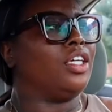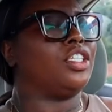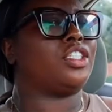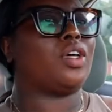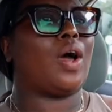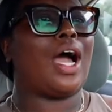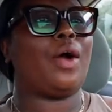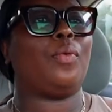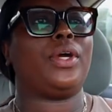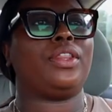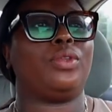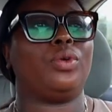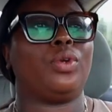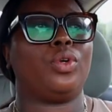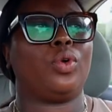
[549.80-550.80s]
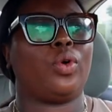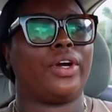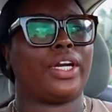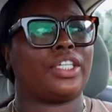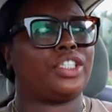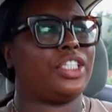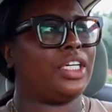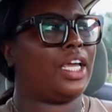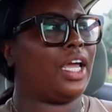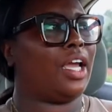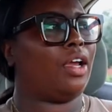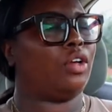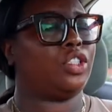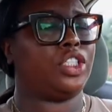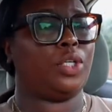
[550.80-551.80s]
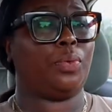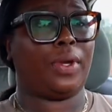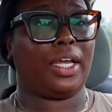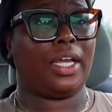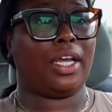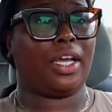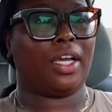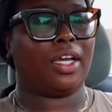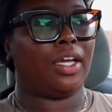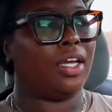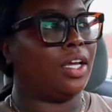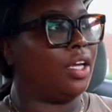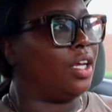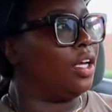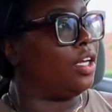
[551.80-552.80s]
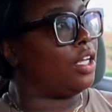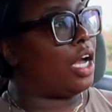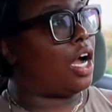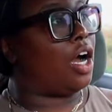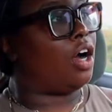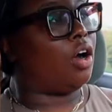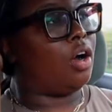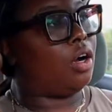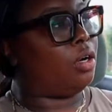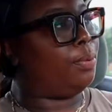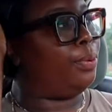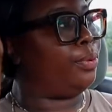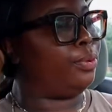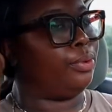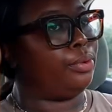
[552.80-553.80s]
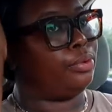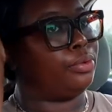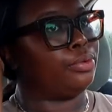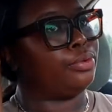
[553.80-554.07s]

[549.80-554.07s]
So I went through the door that she came, she went in, y'all, a whole pool.